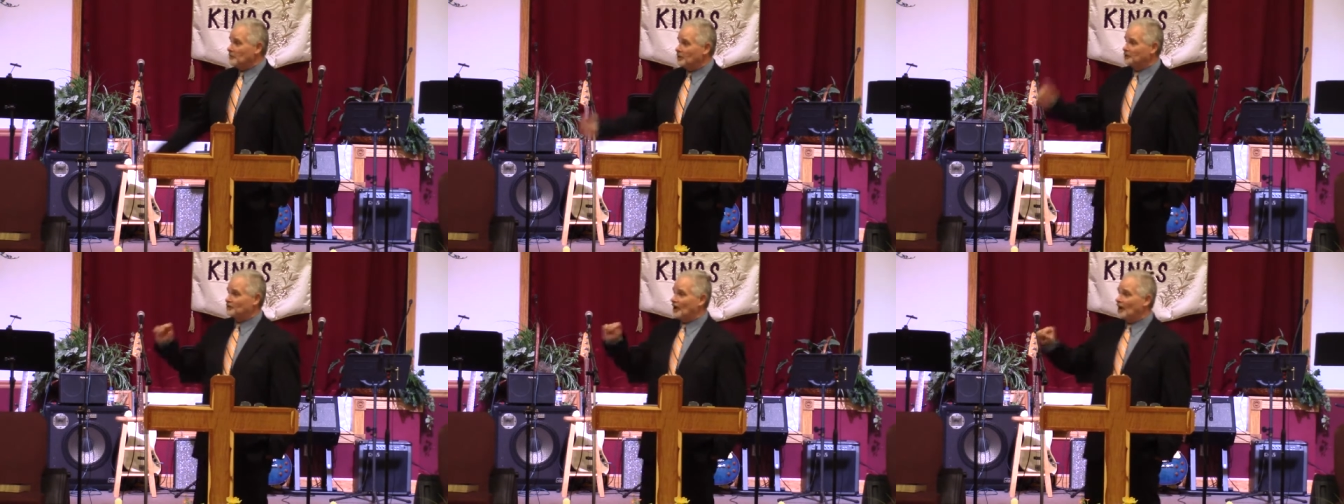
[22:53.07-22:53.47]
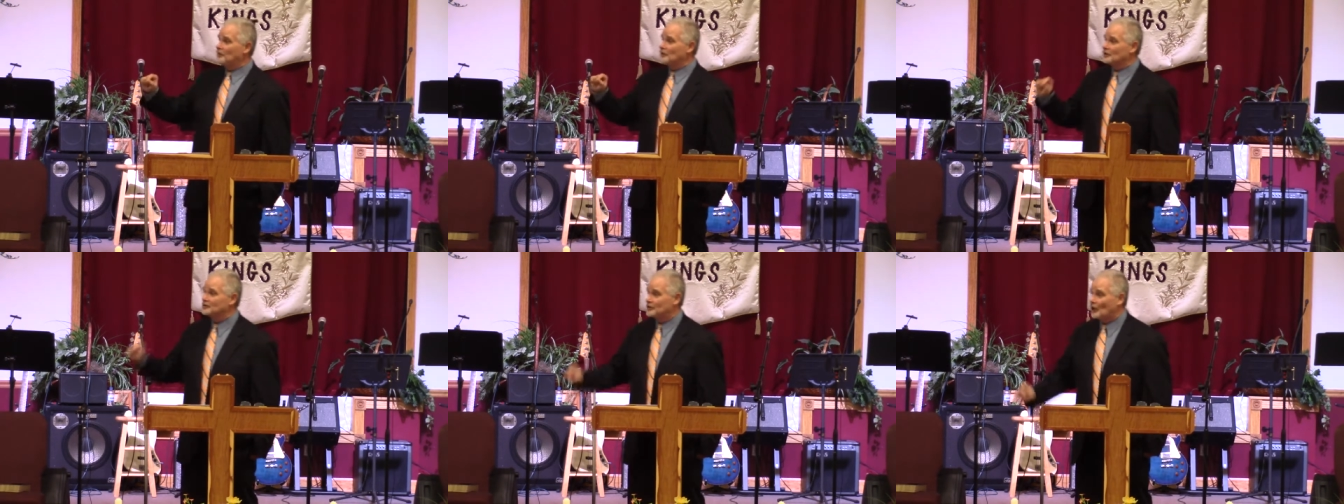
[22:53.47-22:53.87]
but they
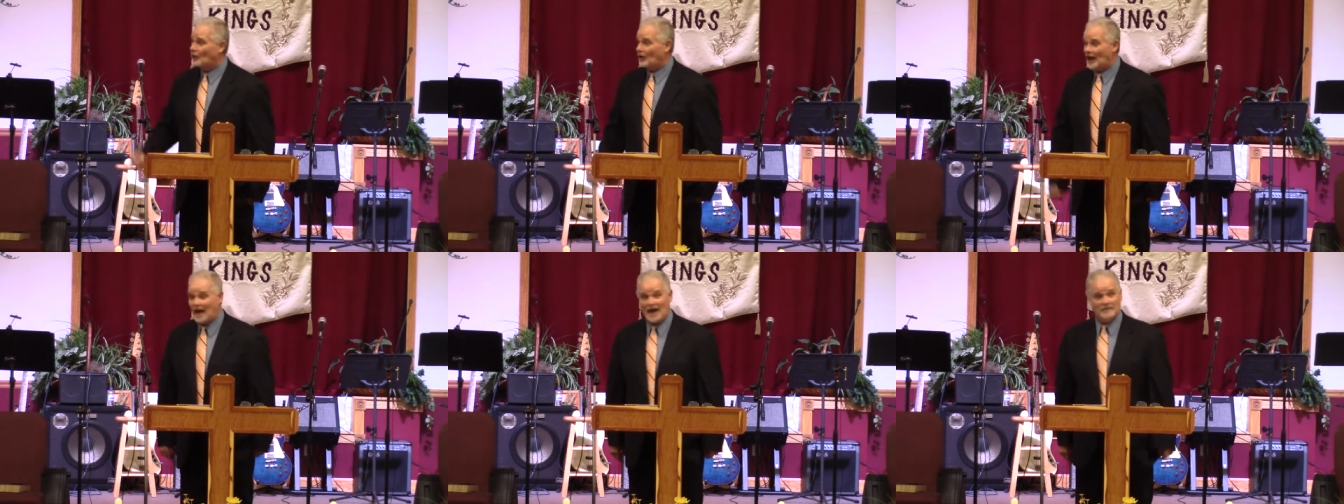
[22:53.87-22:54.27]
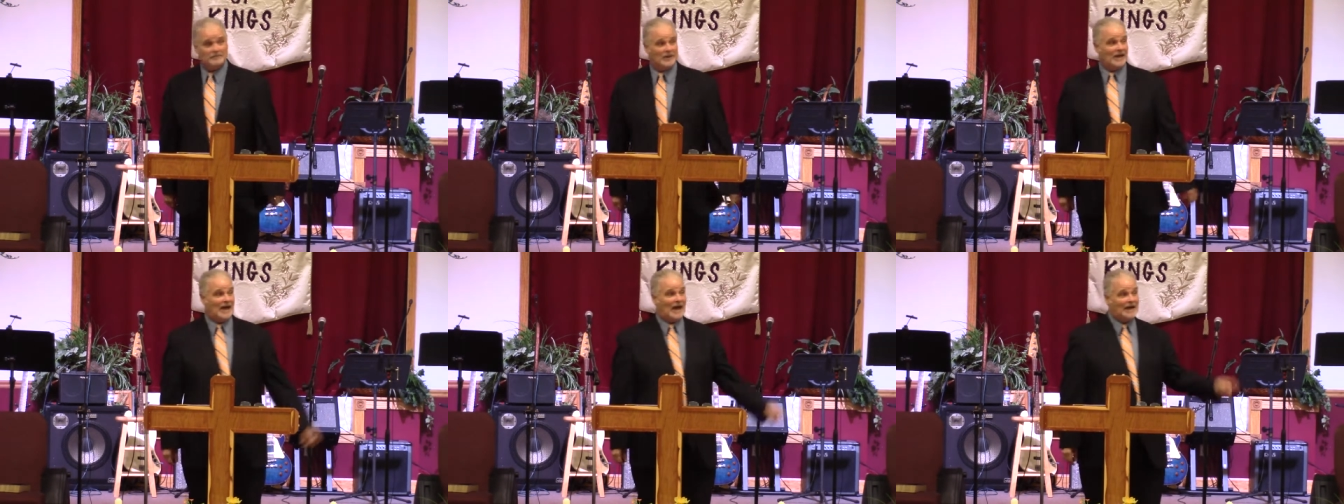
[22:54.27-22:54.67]
were so
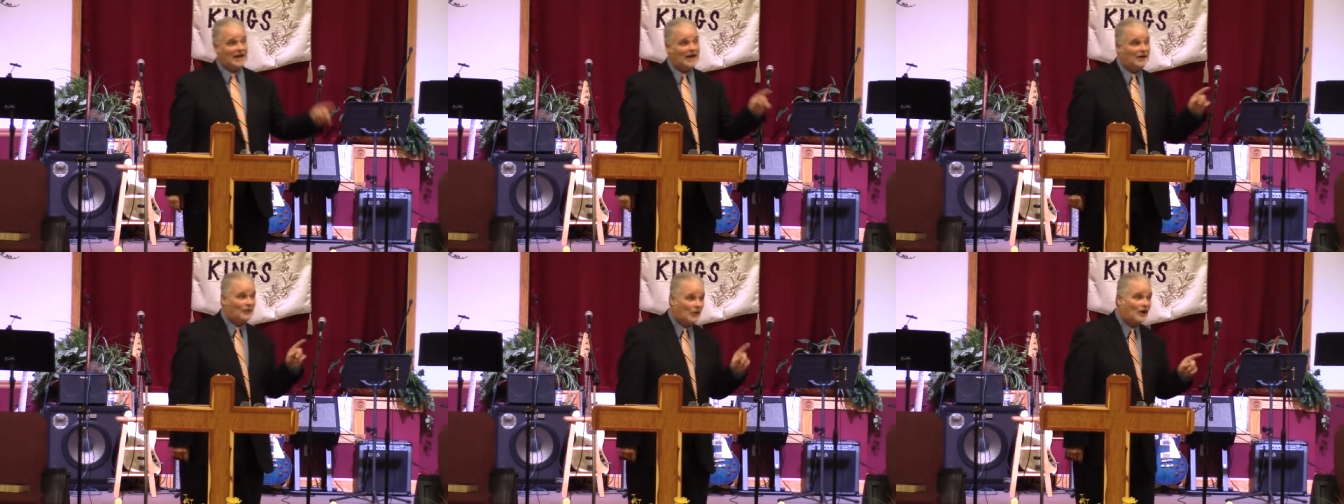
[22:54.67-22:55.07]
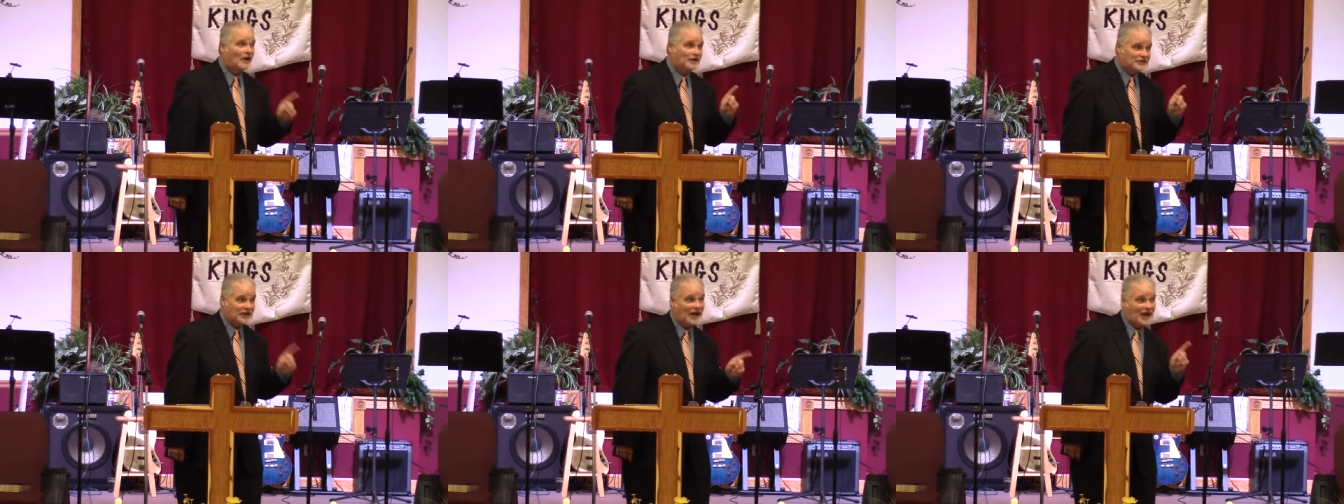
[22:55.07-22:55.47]
happy I didn't
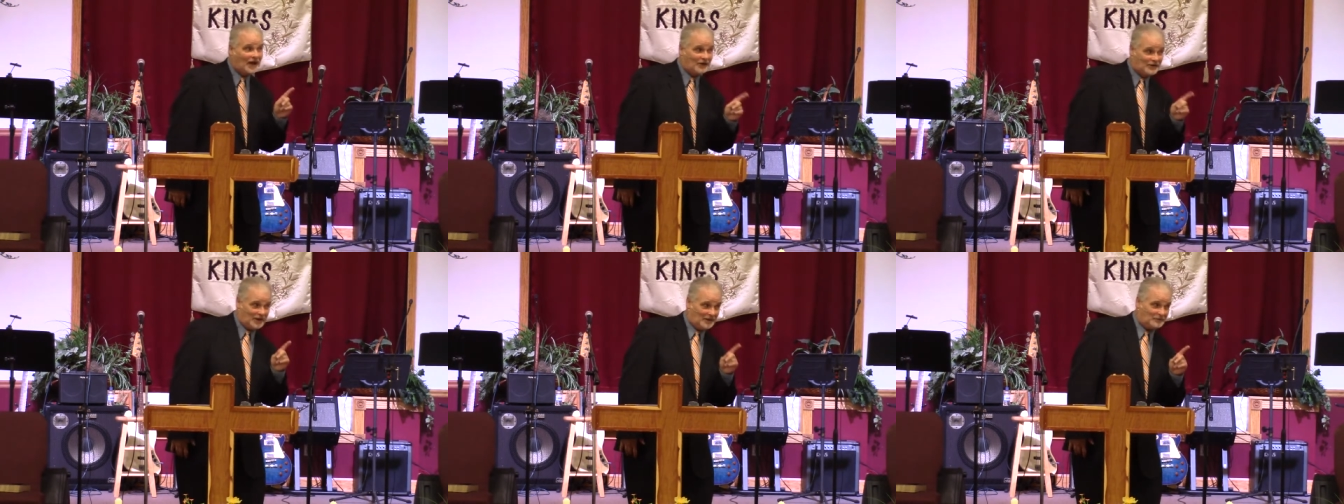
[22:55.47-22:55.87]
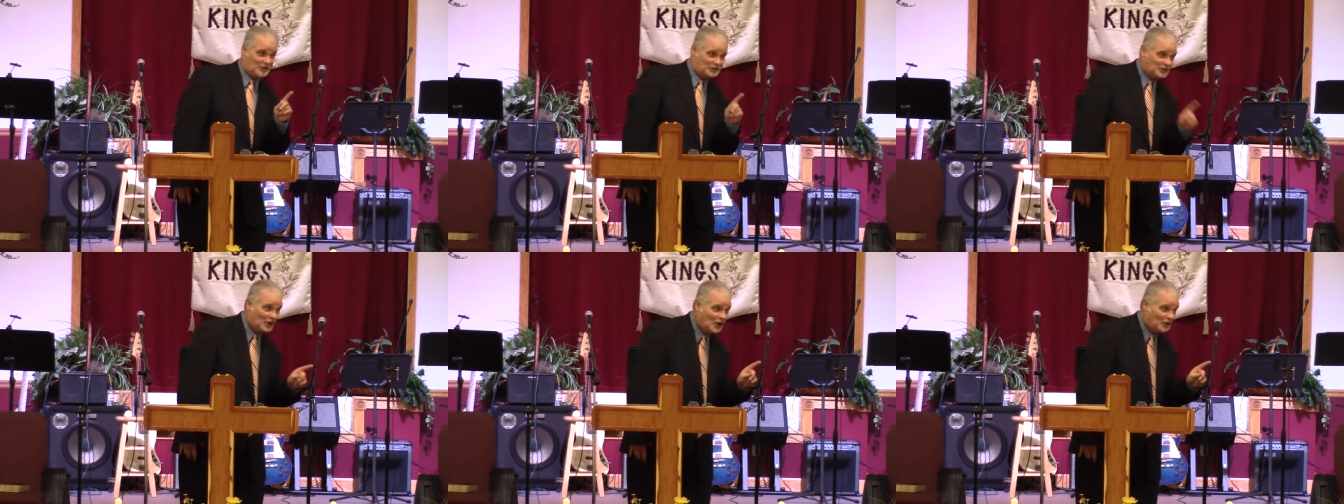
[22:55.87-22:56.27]
want to tell them
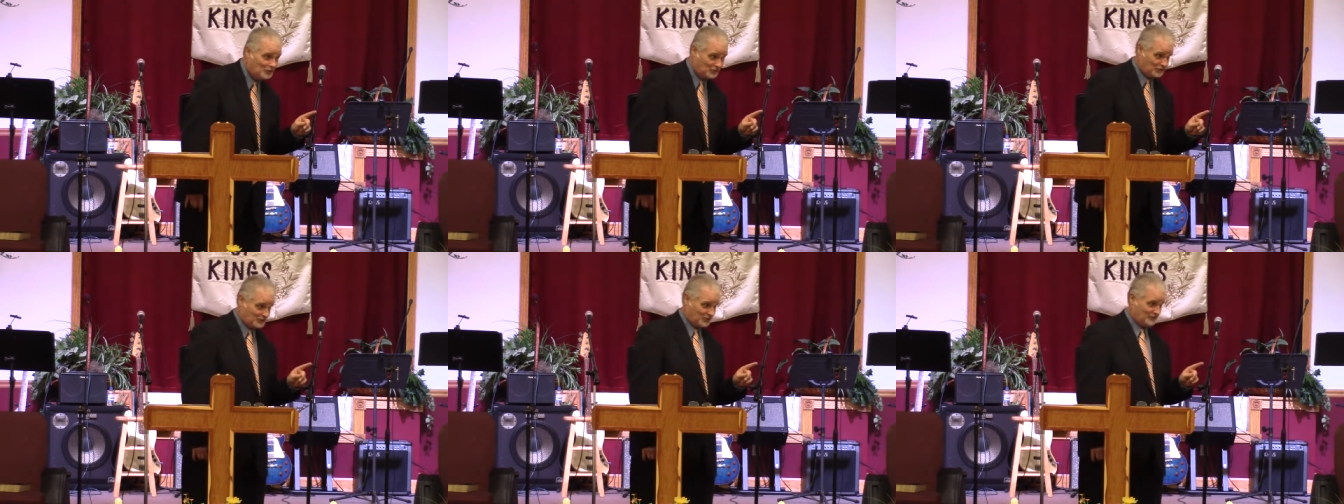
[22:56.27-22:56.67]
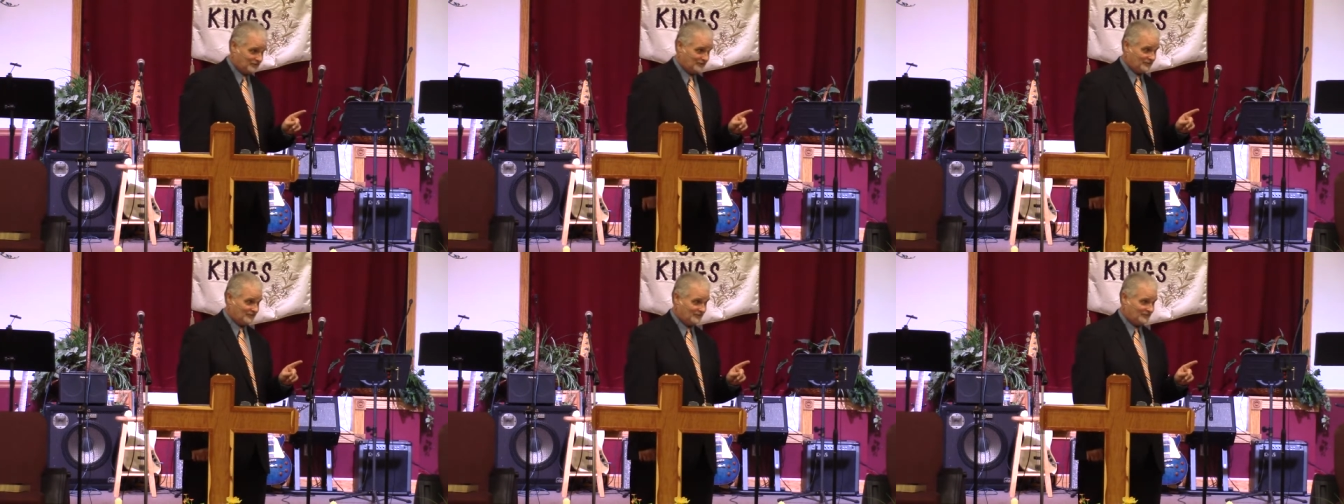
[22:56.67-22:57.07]
the truth.